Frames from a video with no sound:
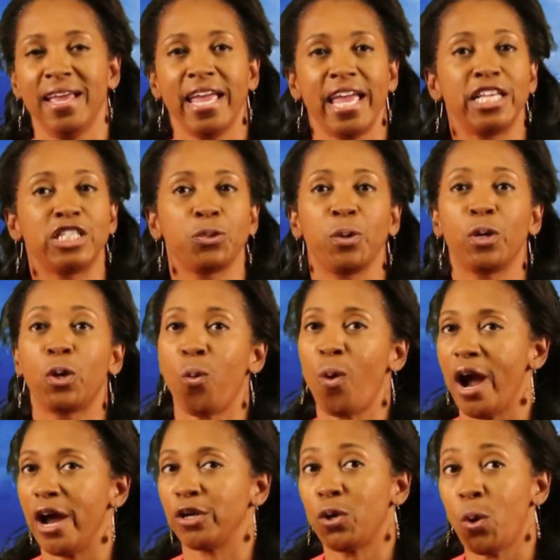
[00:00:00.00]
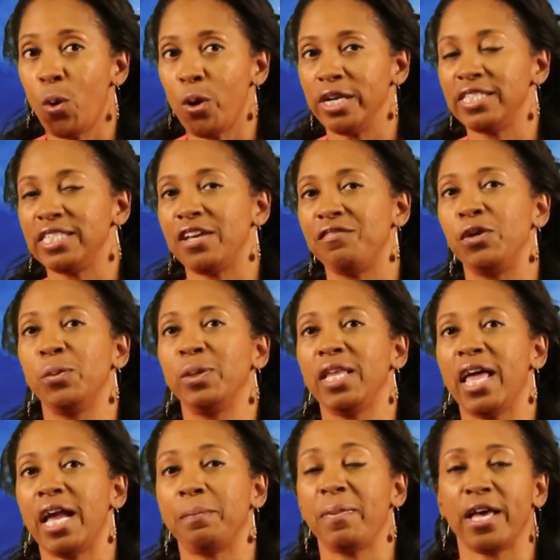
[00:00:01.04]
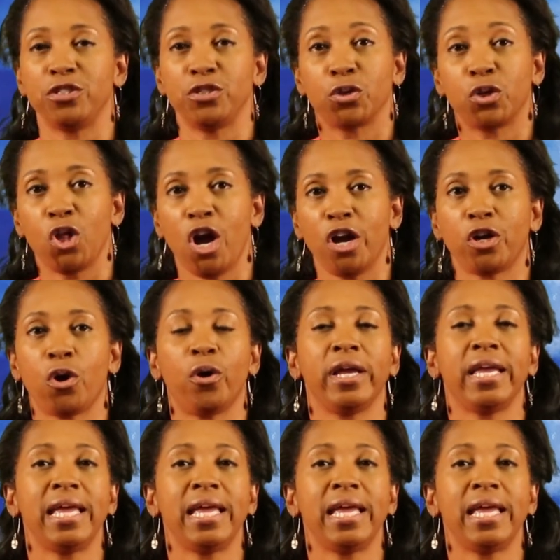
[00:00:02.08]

It's a required course if you would like Pastor Clark or